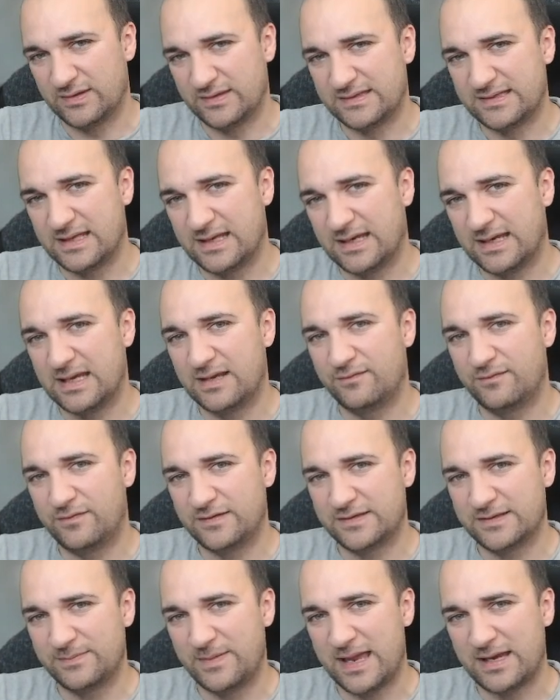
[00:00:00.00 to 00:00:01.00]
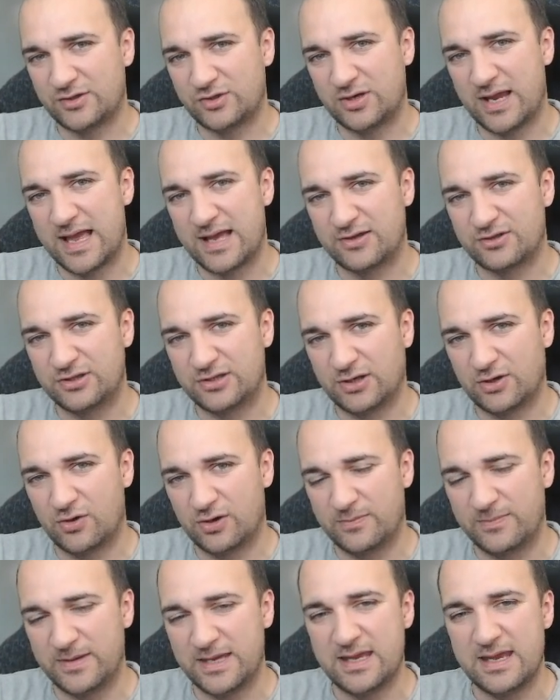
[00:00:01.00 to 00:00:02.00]
got the Skinnerkin for some extra action
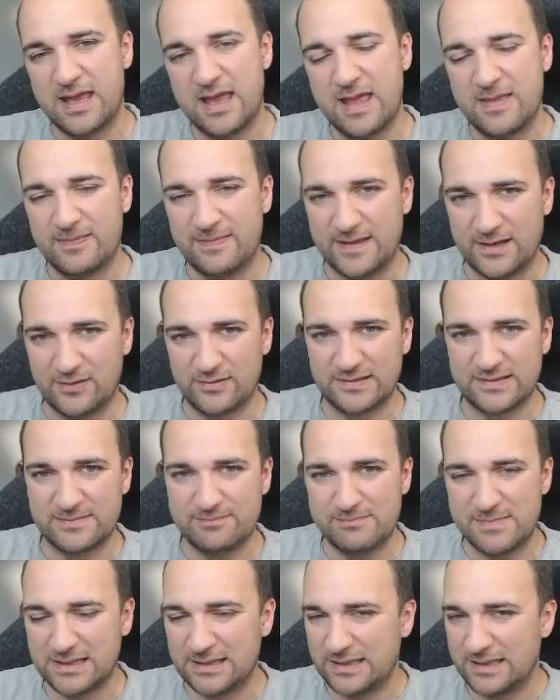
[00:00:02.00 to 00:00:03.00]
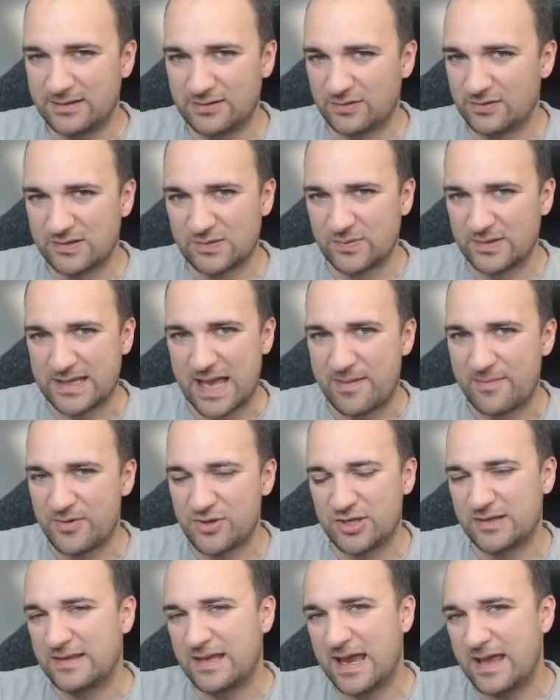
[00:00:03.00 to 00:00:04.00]
economy, they've got some middling dudes with
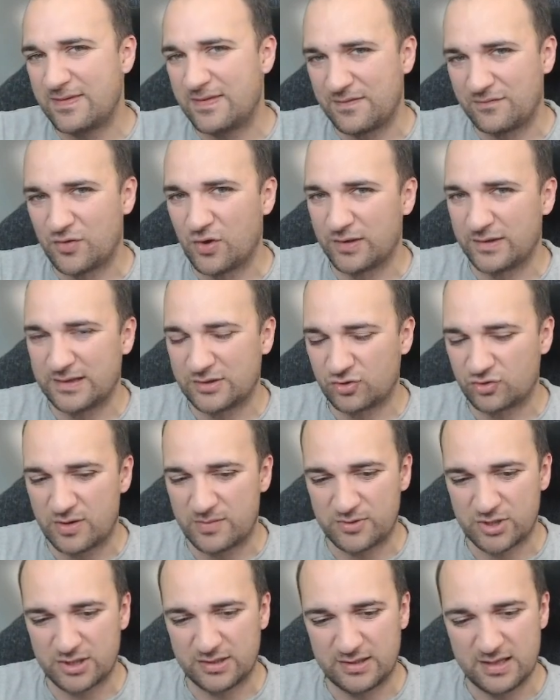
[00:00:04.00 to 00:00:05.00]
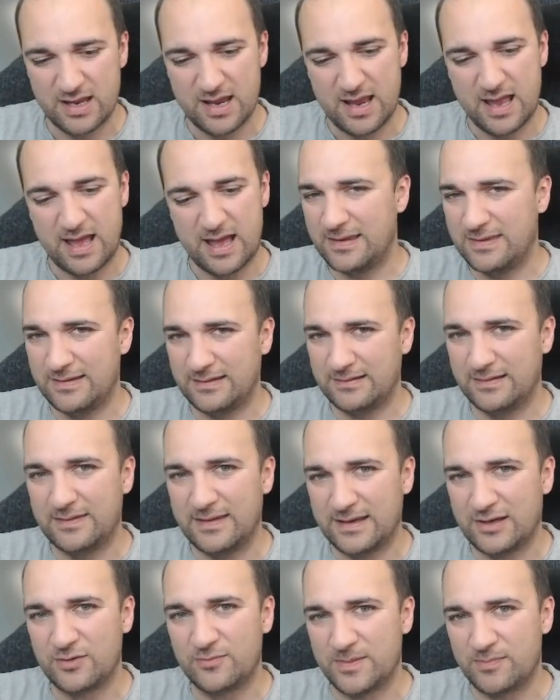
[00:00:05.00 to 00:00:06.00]
damage in there, they've got disruption. I think
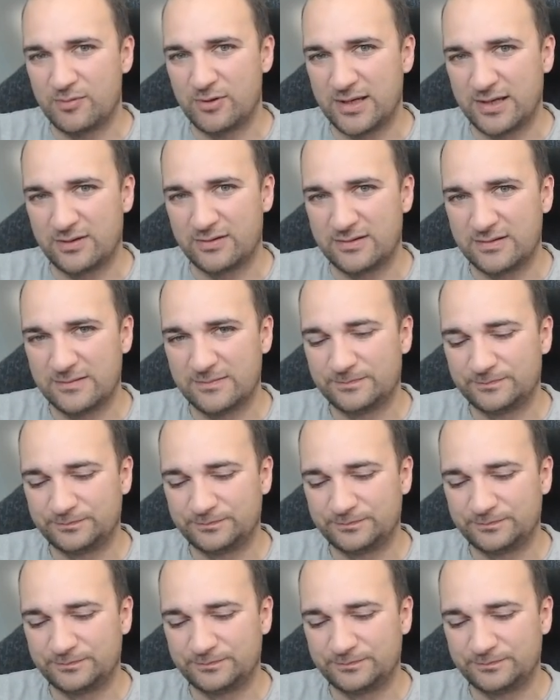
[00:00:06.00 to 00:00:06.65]
that they could be pretty good.